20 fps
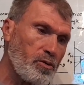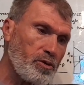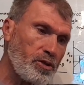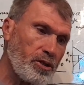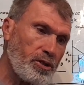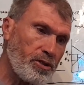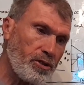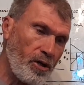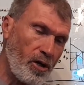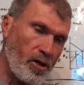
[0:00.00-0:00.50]

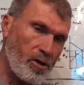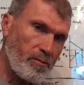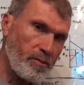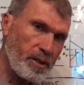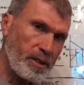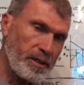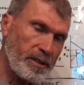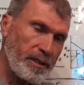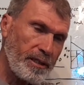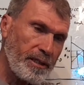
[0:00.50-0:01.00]

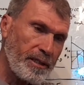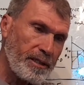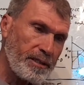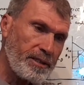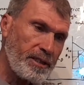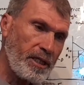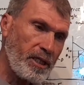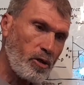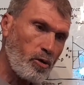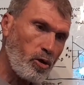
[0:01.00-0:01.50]
determine
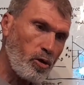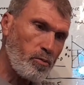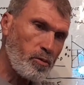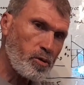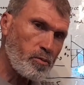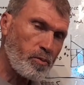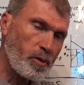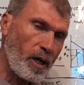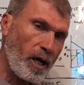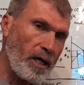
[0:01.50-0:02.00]
the
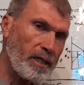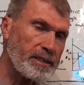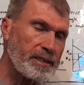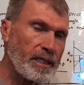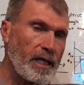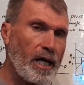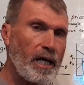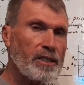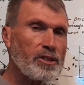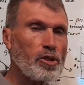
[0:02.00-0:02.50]
equilibrium price
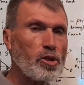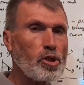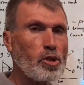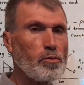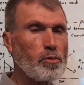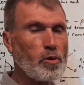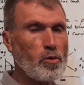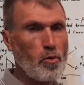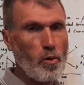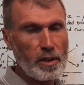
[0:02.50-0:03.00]
and
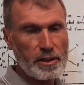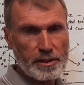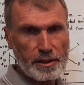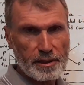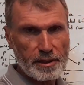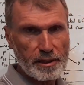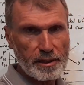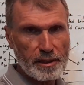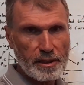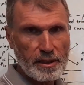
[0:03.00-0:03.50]
equilibrium
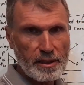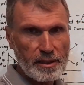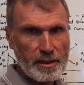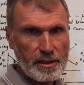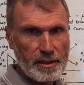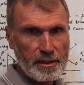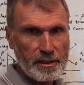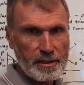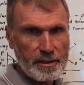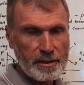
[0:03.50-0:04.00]
quantity.
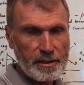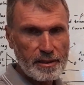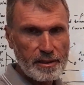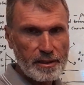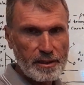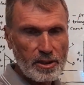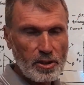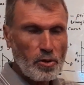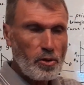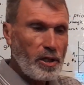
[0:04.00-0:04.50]

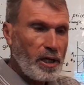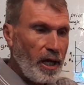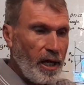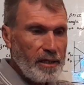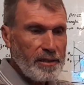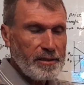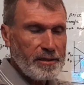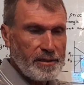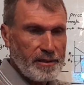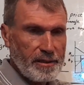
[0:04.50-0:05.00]
You
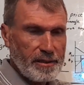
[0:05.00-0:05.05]
can't,